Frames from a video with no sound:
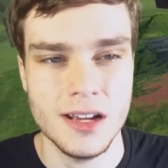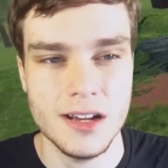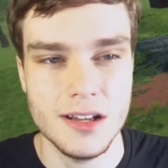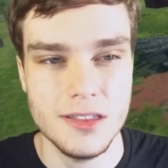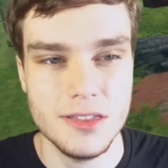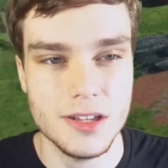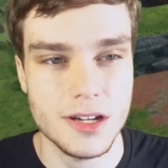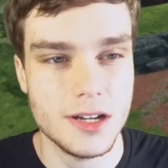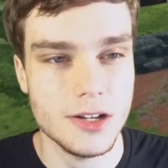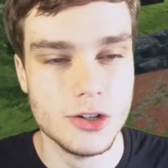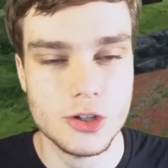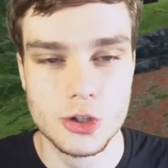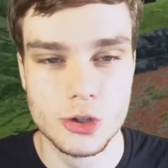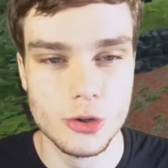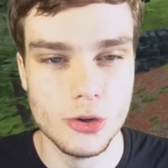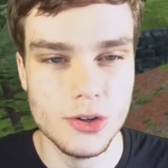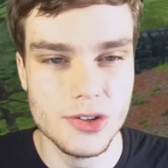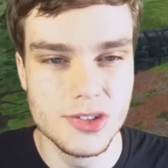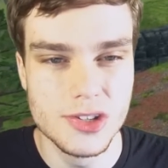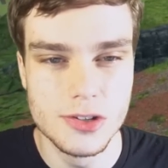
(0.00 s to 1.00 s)
the
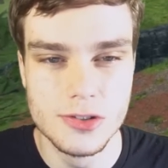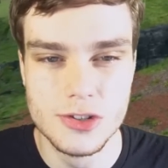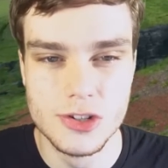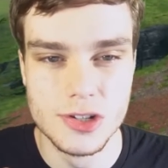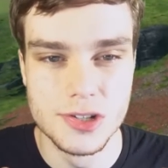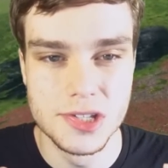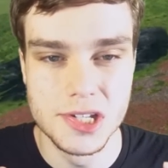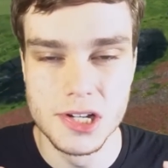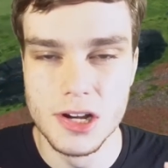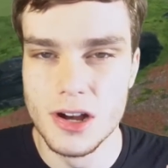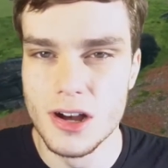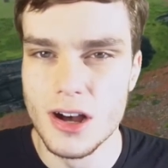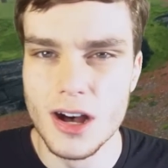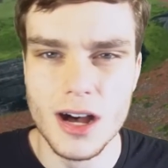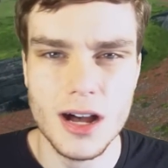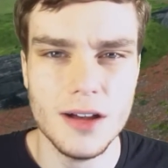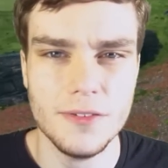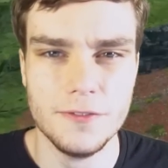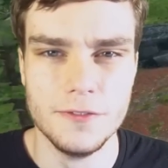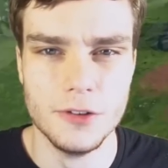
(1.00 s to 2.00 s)
controls are just
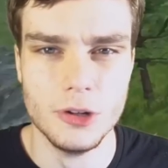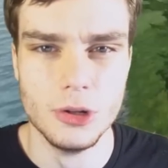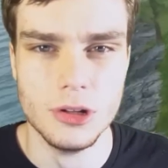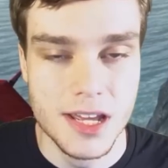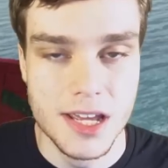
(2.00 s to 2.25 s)
awful.